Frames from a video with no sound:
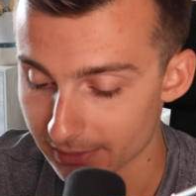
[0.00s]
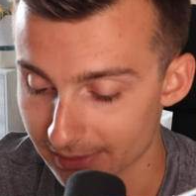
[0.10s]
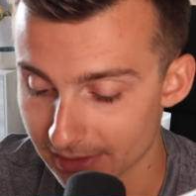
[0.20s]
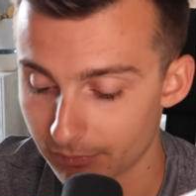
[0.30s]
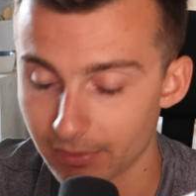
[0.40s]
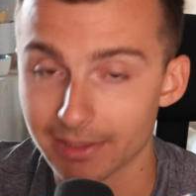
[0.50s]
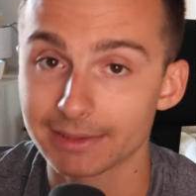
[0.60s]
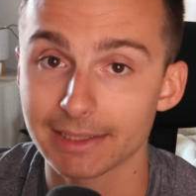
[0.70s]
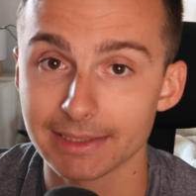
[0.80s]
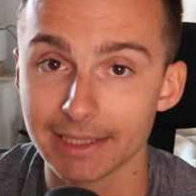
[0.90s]
Let's see if we can
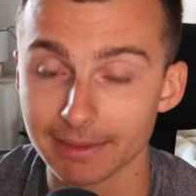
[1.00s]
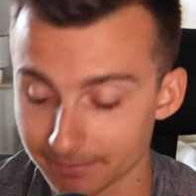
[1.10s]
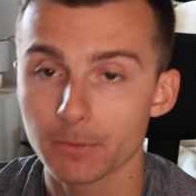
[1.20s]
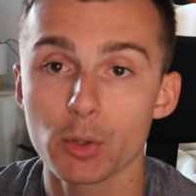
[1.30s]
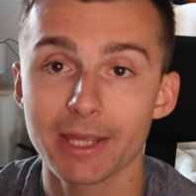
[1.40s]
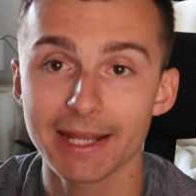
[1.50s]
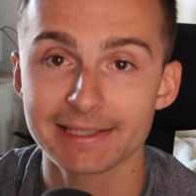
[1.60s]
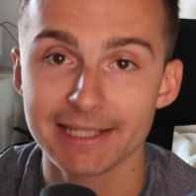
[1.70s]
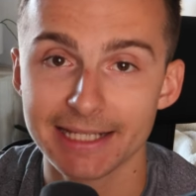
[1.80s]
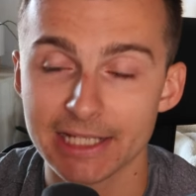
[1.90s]
get that to hit. Okay,
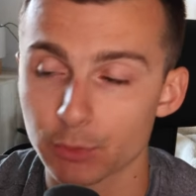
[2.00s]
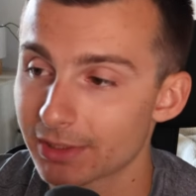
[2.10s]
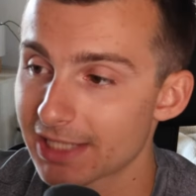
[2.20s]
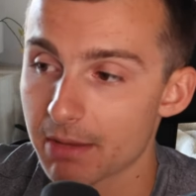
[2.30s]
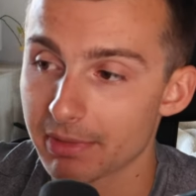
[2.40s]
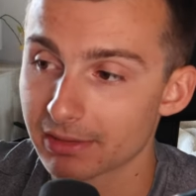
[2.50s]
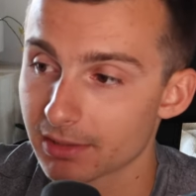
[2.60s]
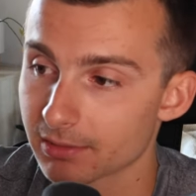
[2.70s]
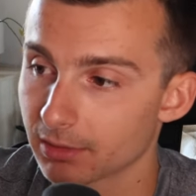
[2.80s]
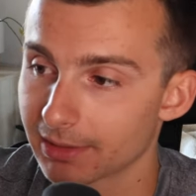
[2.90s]
it's taking its sweet time. It
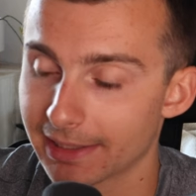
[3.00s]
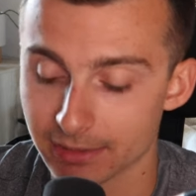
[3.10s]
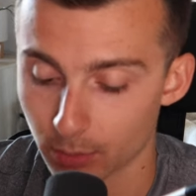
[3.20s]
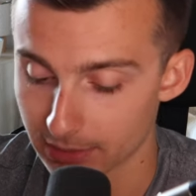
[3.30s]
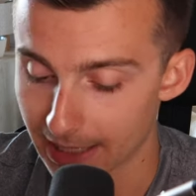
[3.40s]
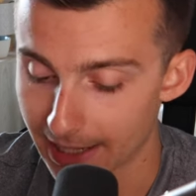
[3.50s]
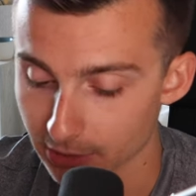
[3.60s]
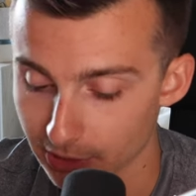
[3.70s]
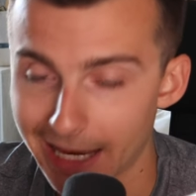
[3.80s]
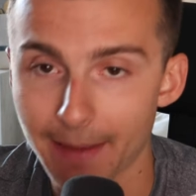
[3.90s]
doesn't look like it's going to
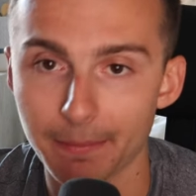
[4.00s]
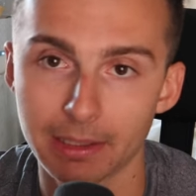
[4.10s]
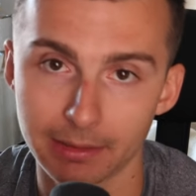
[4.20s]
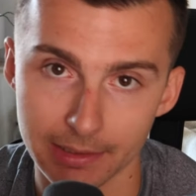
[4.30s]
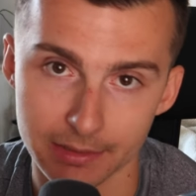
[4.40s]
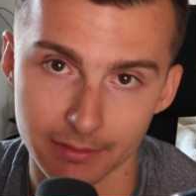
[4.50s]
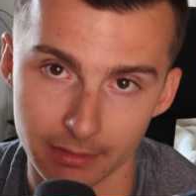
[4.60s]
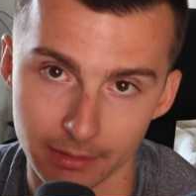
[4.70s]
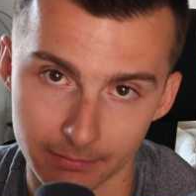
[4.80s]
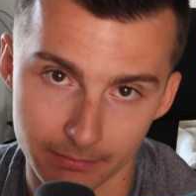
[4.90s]
actually happen, at least
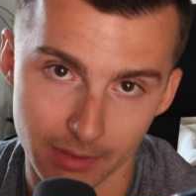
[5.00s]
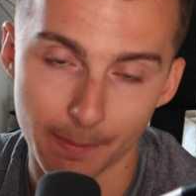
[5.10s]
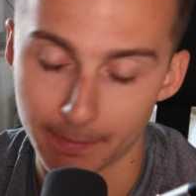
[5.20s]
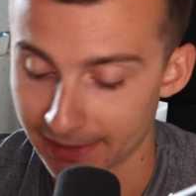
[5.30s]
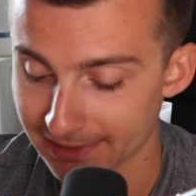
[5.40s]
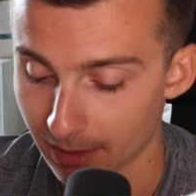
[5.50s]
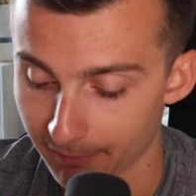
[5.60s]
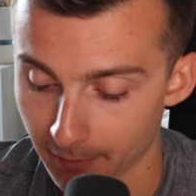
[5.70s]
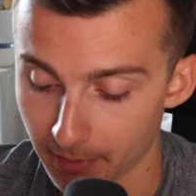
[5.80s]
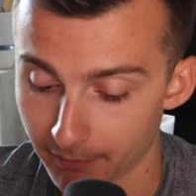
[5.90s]
in the couple minutes that I'm
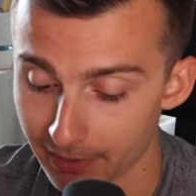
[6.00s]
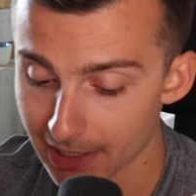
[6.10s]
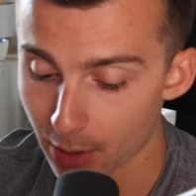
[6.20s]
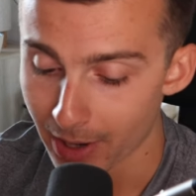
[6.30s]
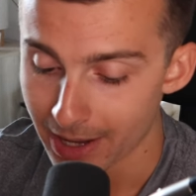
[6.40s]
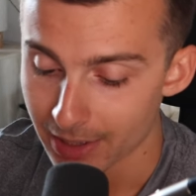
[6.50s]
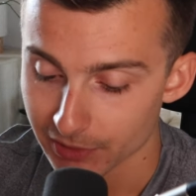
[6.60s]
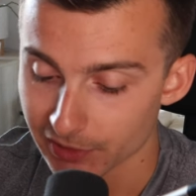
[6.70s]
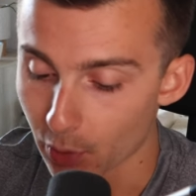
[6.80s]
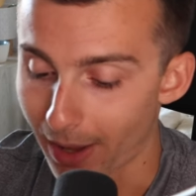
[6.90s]
filming the video.
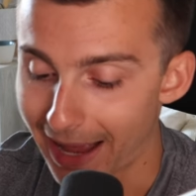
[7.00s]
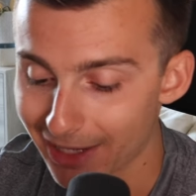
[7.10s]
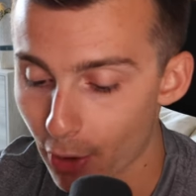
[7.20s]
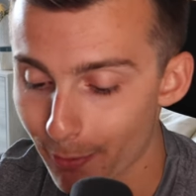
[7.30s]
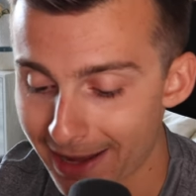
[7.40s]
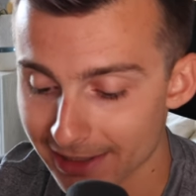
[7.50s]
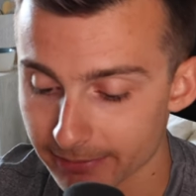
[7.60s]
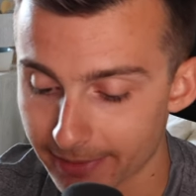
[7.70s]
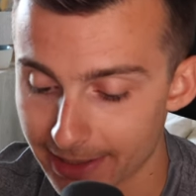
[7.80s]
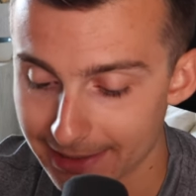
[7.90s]
So I go back
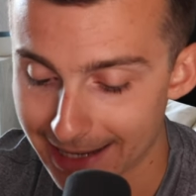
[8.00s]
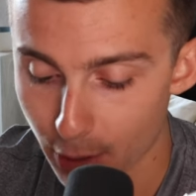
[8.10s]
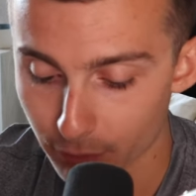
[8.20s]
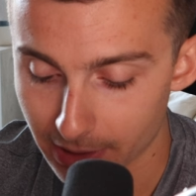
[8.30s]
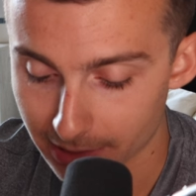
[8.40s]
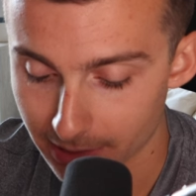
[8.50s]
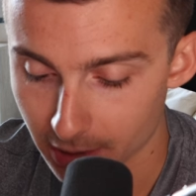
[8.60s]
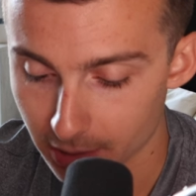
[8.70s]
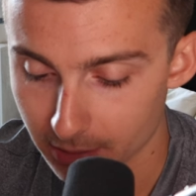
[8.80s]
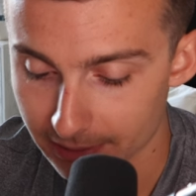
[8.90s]
to my account right here.
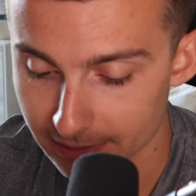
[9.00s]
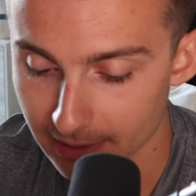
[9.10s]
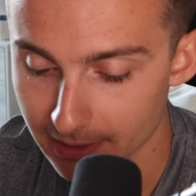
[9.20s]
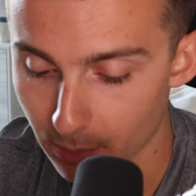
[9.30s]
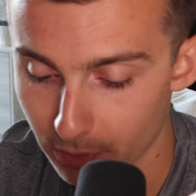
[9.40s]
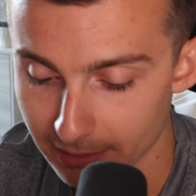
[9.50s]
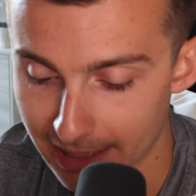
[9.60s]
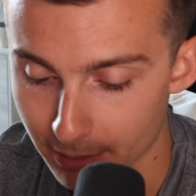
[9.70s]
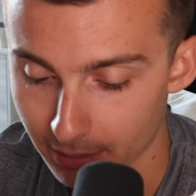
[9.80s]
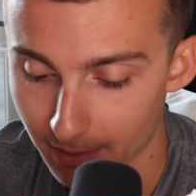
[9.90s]
You can see that we're
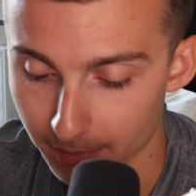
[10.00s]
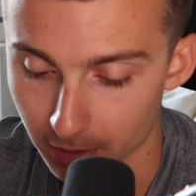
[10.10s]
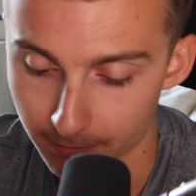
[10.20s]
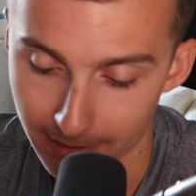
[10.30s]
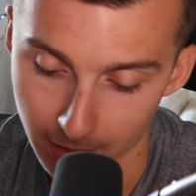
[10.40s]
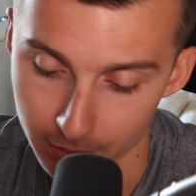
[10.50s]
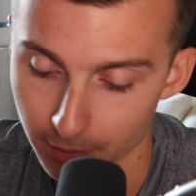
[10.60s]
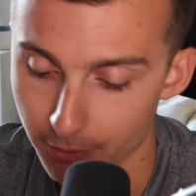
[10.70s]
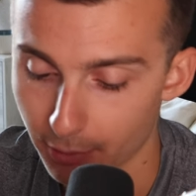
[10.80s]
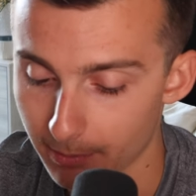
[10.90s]
down a couple, about one
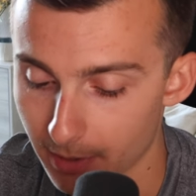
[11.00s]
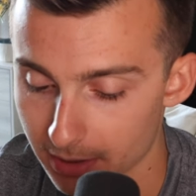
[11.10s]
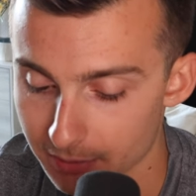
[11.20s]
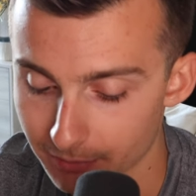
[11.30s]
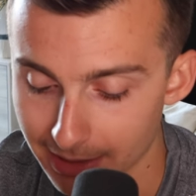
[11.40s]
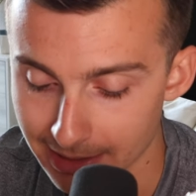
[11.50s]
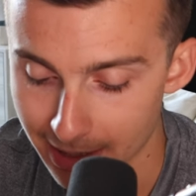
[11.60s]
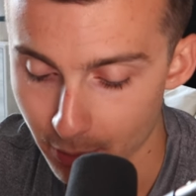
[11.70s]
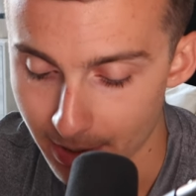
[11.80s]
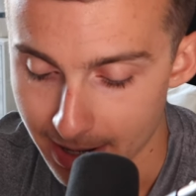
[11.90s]
hundred thirty bucks right now.